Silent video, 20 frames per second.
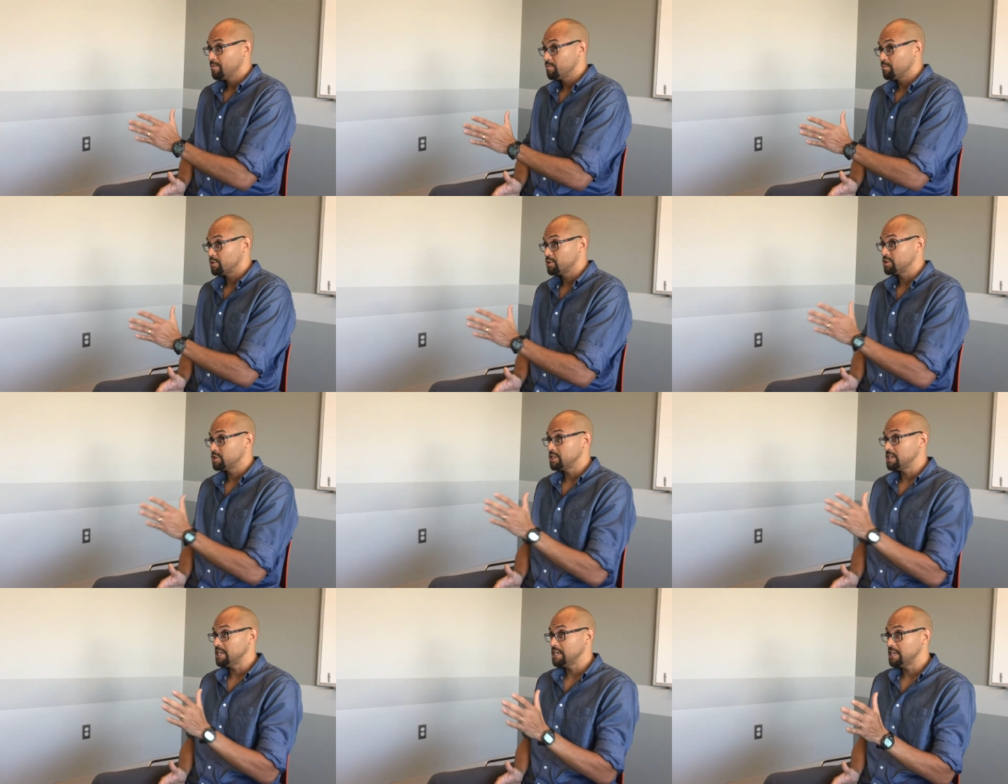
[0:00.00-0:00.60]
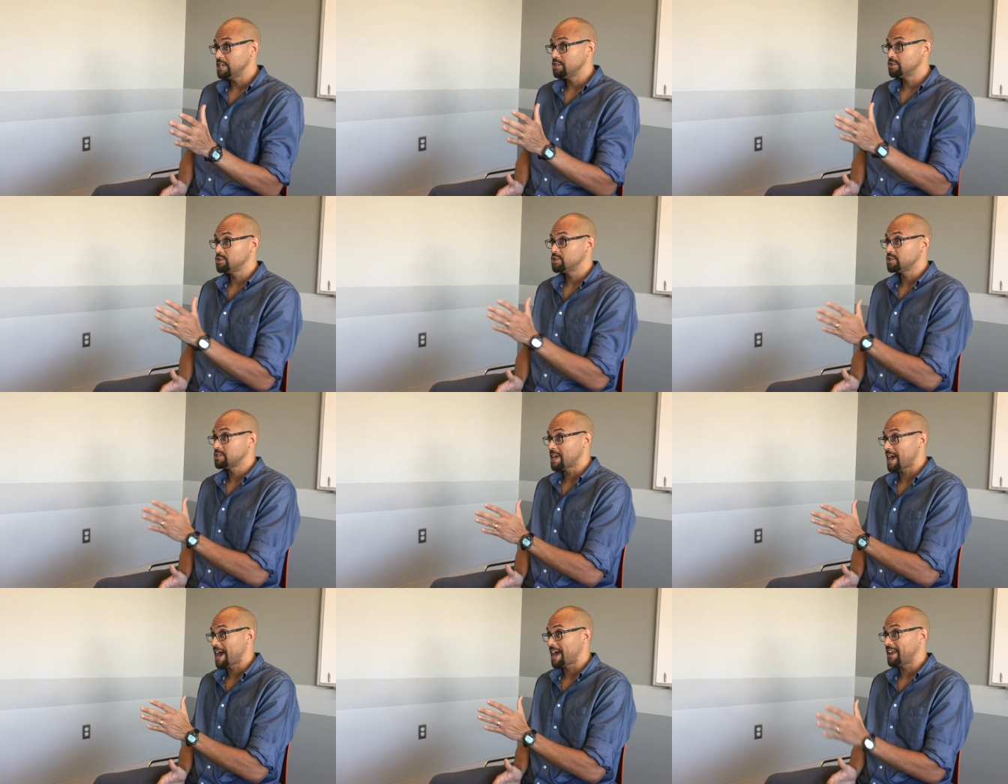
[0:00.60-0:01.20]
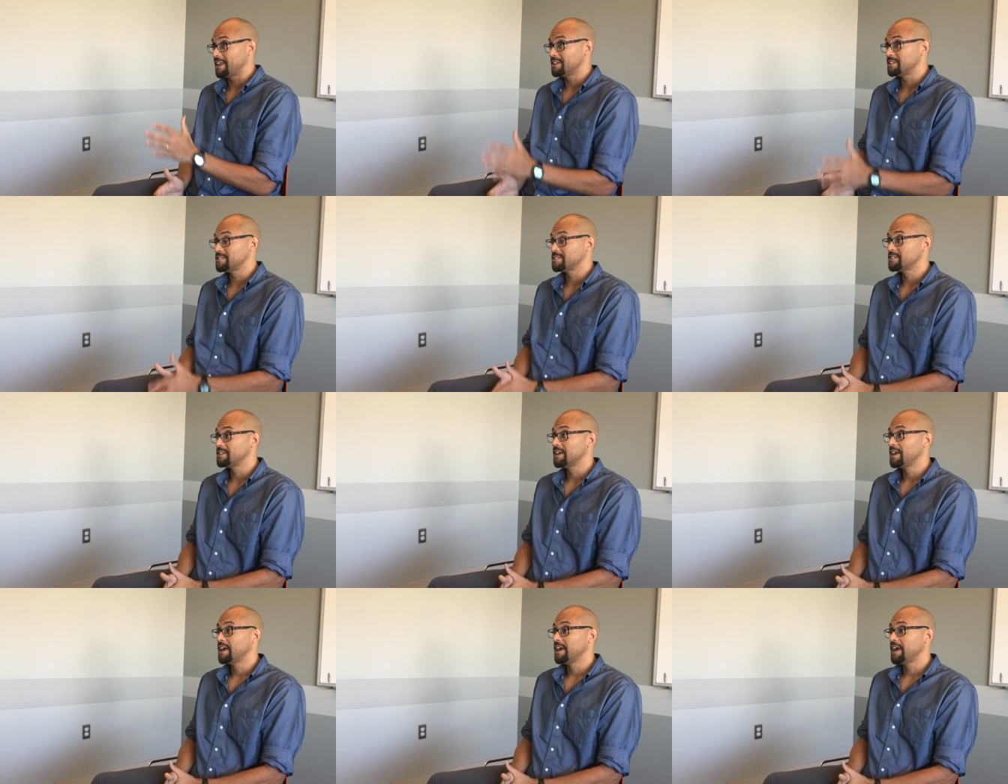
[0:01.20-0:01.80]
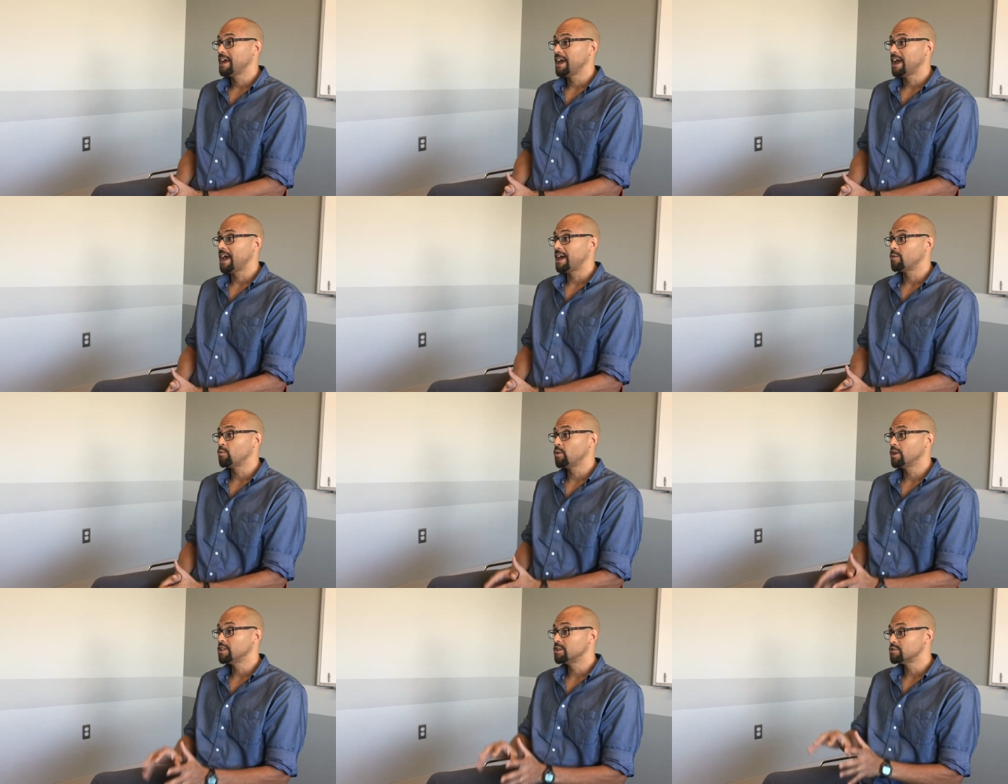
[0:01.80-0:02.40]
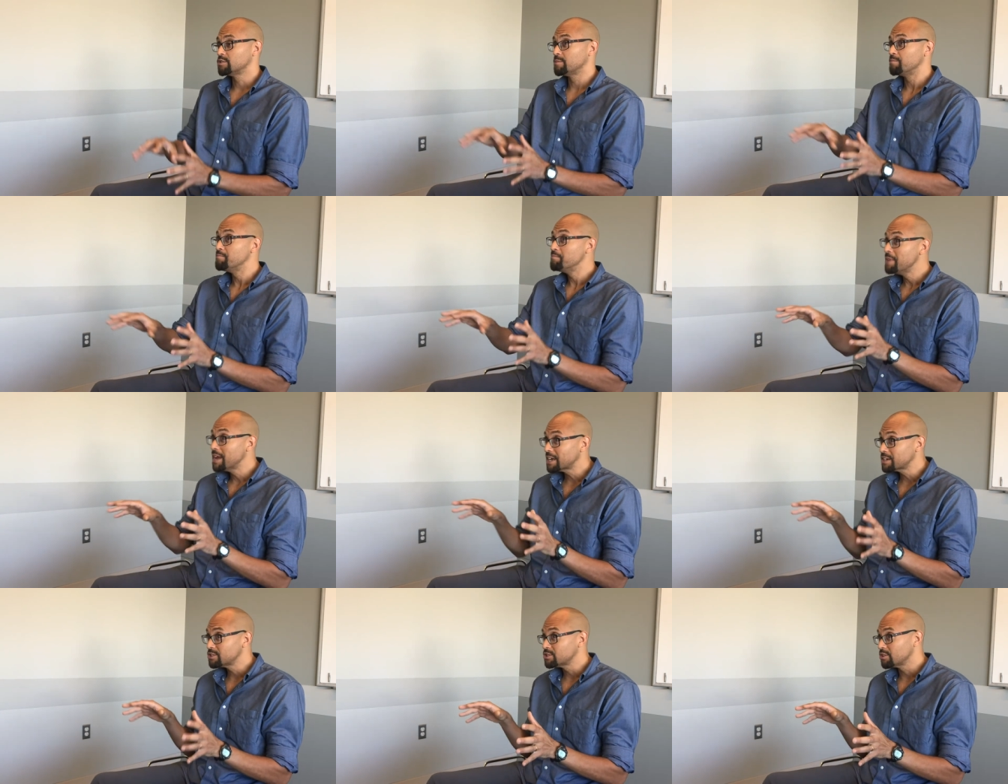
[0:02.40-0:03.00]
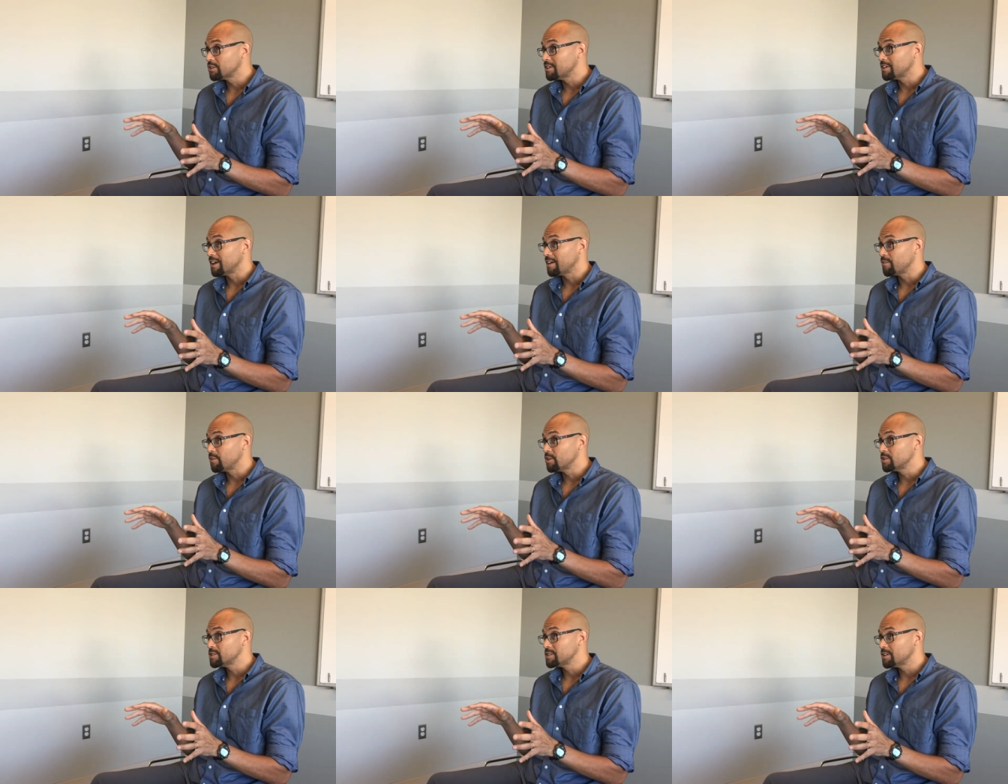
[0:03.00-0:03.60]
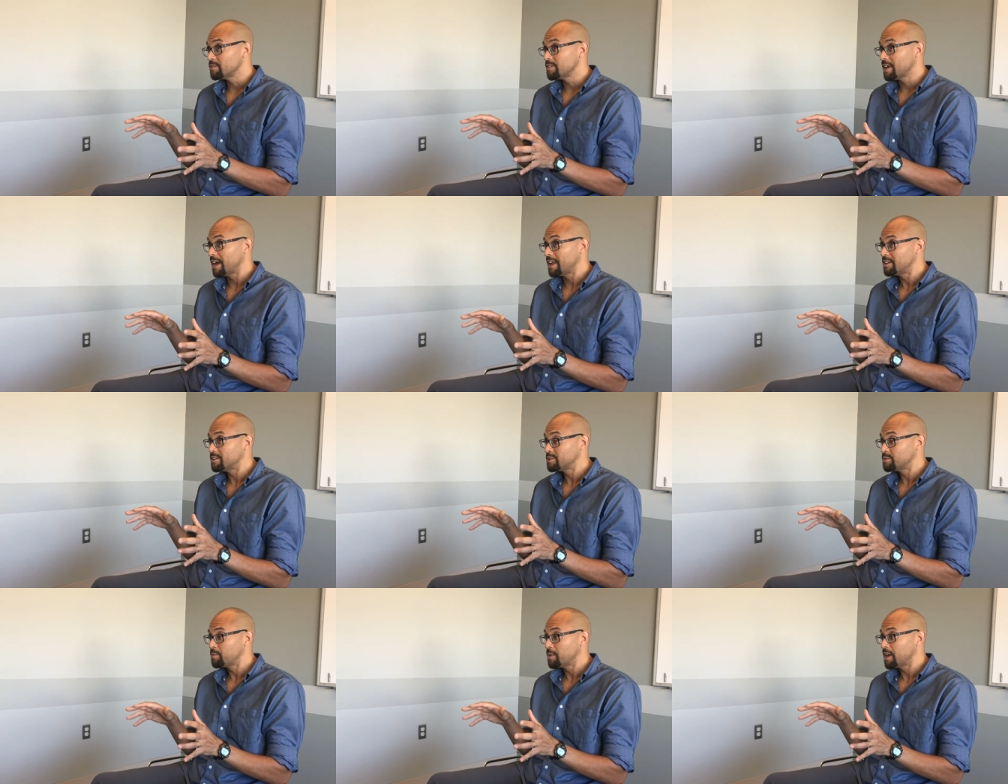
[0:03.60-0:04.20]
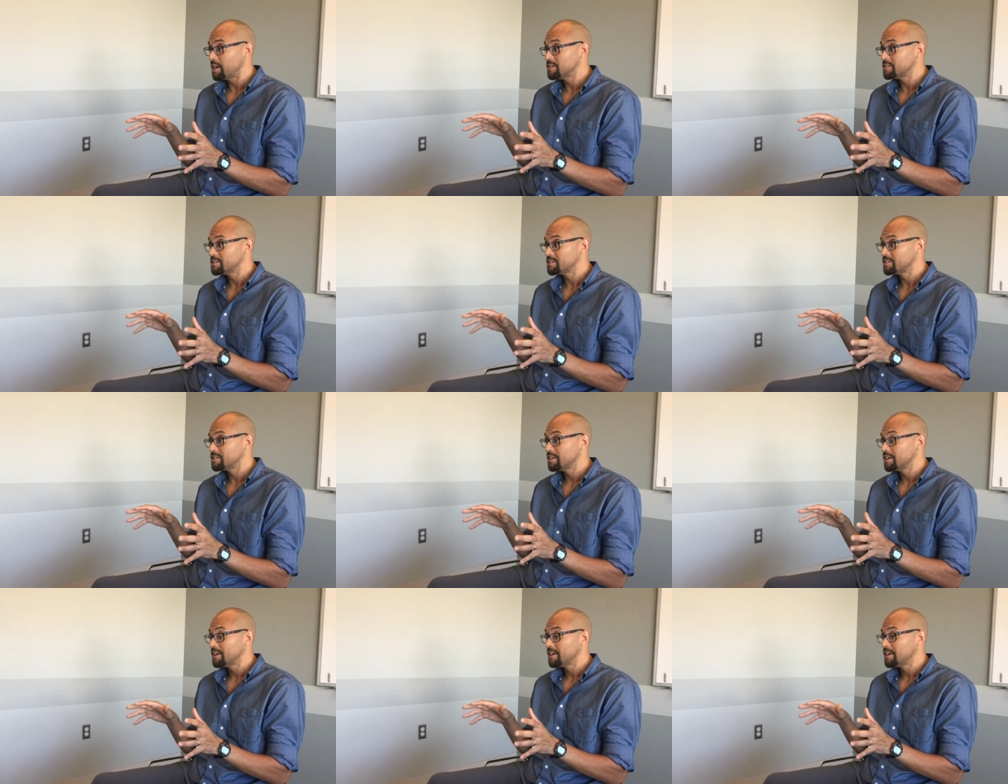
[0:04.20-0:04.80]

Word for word: prestige, status, and when there's a mixture and diversity of that in a space,